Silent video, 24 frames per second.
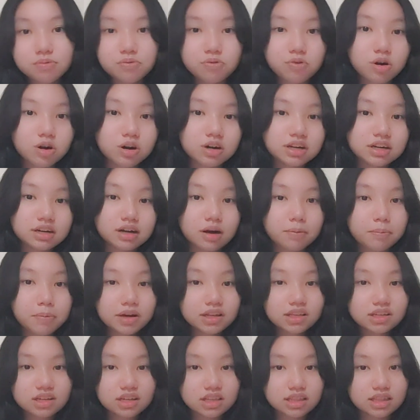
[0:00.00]
for the
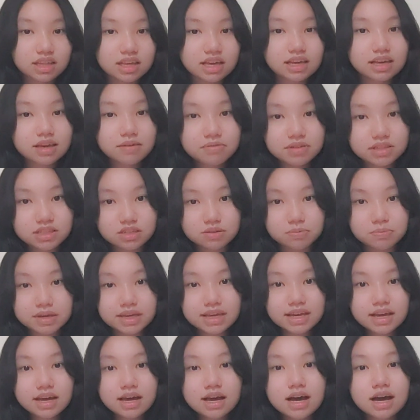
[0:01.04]
opportunity given to
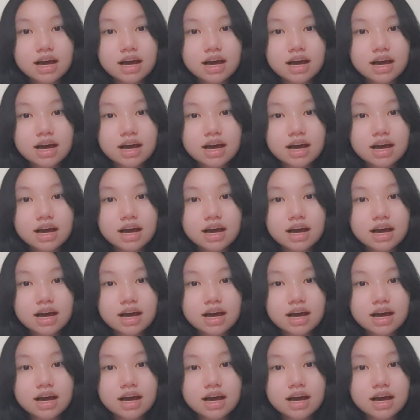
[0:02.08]
me